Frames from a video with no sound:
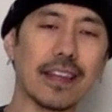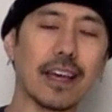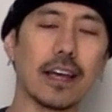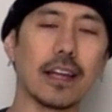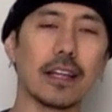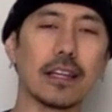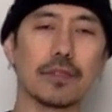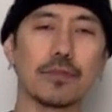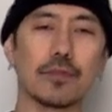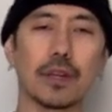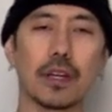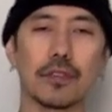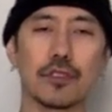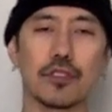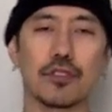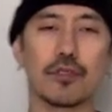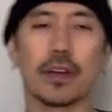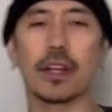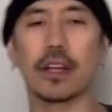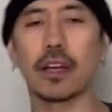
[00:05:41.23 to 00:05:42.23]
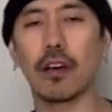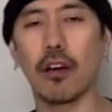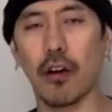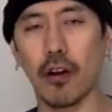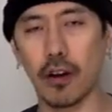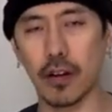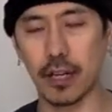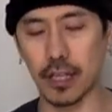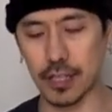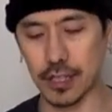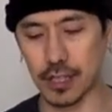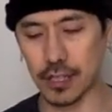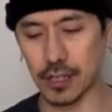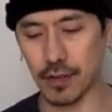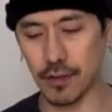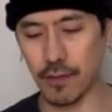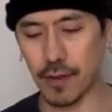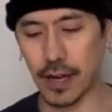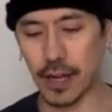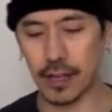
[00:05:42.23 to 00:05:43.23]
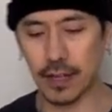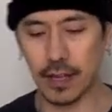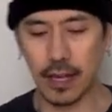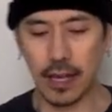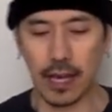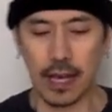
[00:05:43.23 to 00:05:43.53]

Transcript: 90s when I was training Arnis, right?